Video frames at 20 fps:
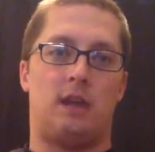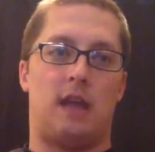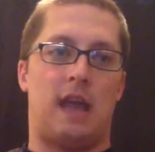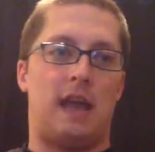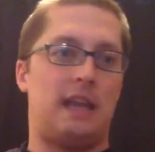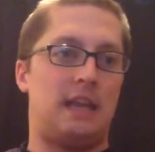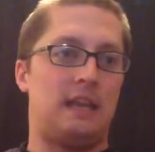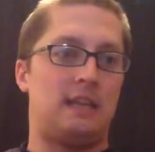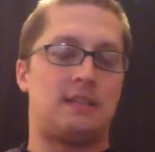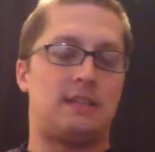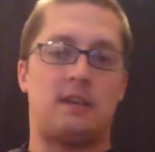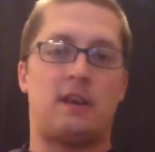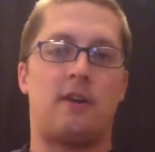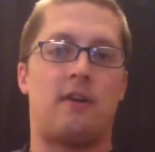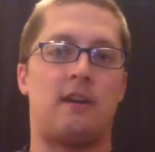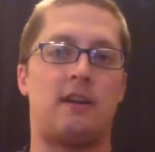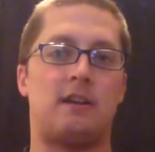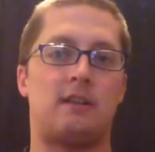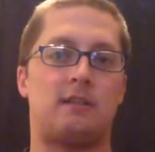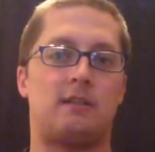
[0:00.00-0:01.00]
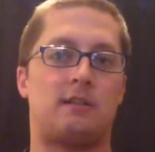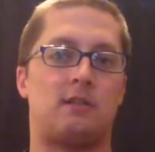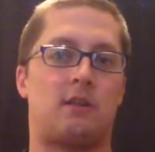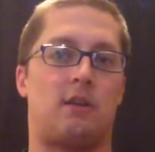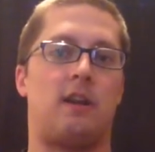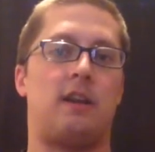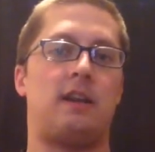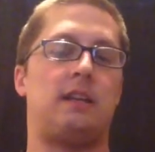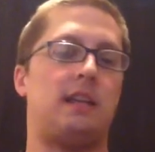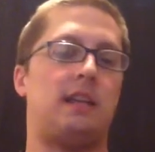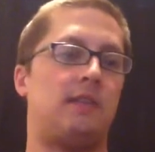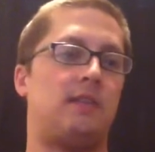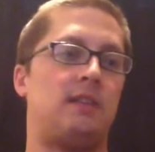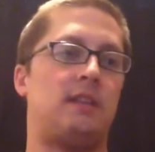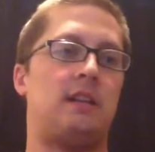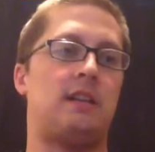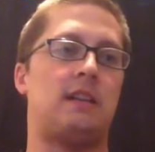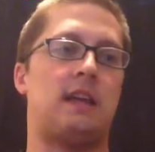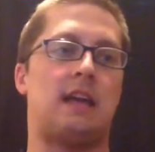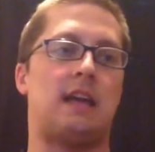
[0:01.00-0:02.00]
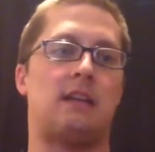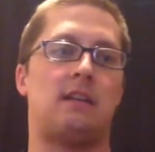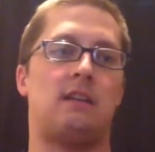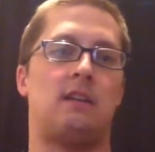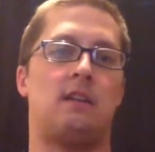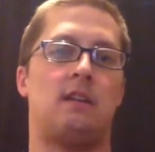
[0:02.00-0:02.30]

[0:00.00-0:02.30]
any series or any DVD that